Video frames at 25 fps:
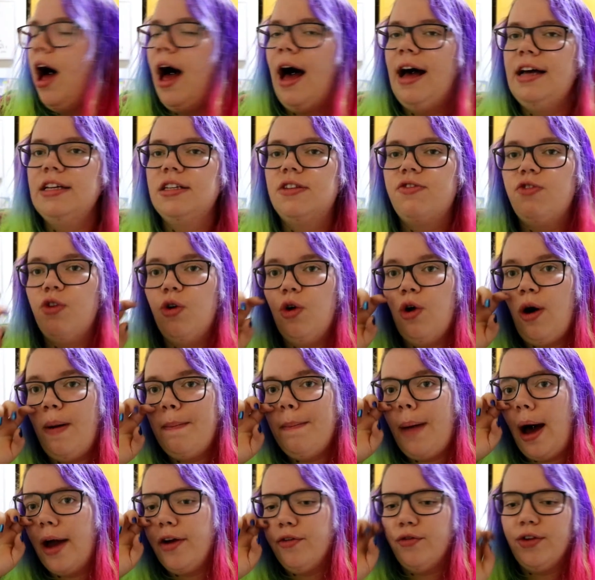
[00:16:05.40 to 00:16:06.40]
as for
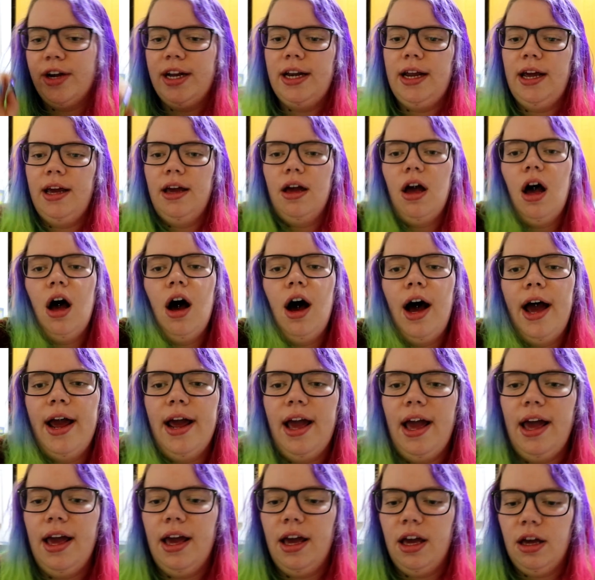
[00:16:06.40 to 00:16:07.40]
my reading, I
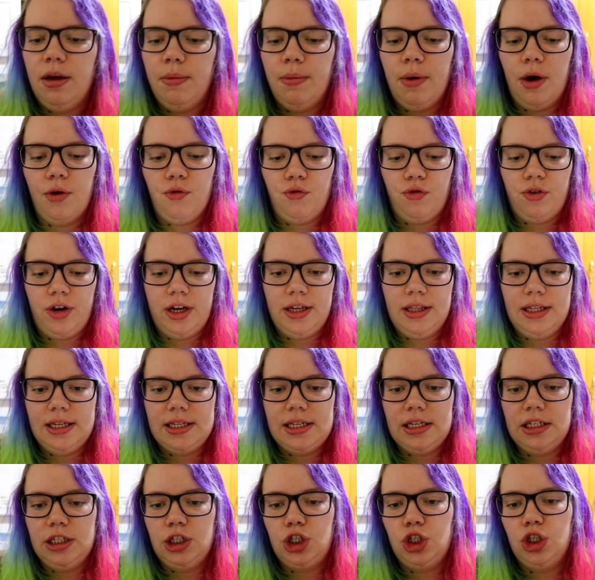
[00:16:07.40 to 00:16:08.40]
am
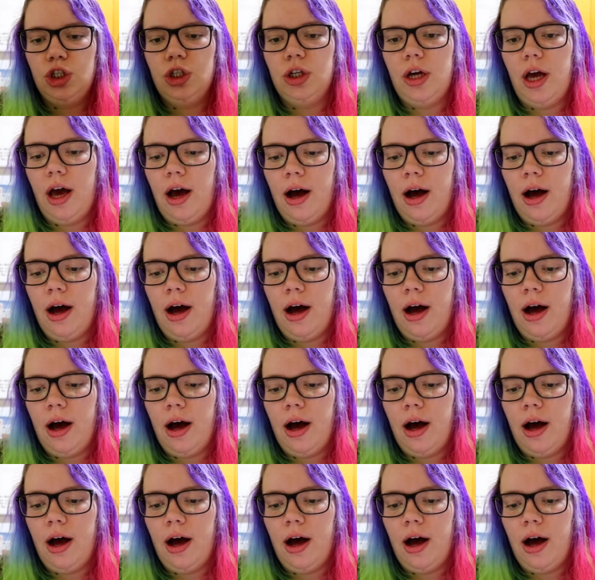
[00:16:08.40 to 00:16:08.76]
listening to